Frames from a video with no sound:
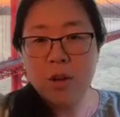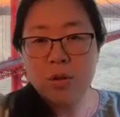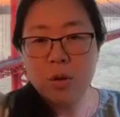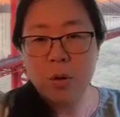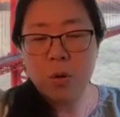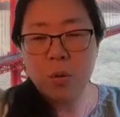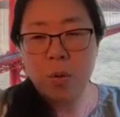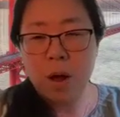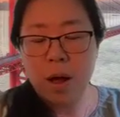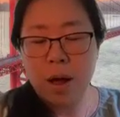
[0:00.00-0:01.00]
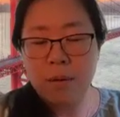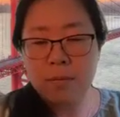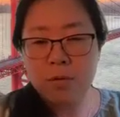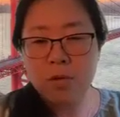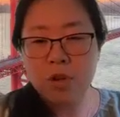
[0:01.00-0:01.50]
So
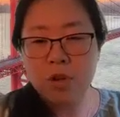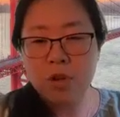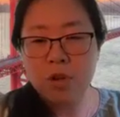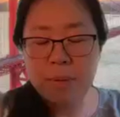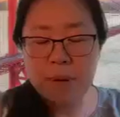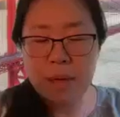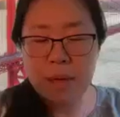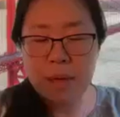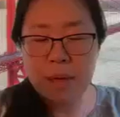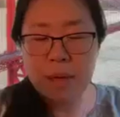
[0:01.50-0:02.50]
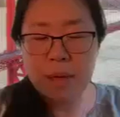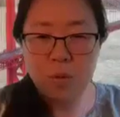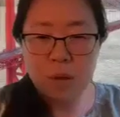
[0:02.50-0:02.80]
to jump into,